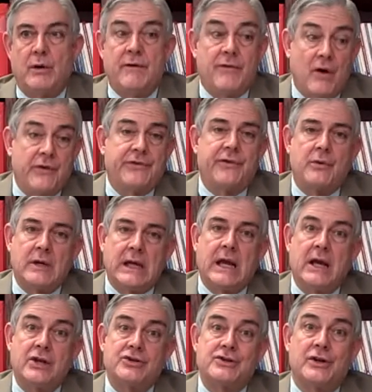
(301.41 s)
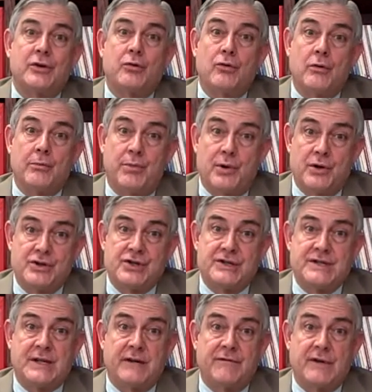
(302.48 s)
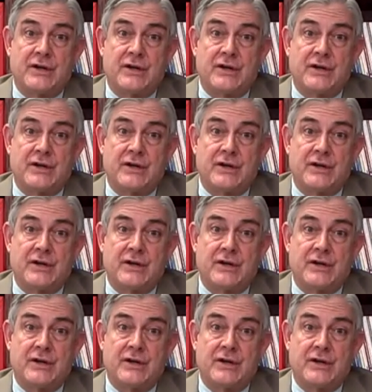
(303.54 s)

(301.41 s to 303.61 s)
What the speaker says: we have also engaged in group purchasing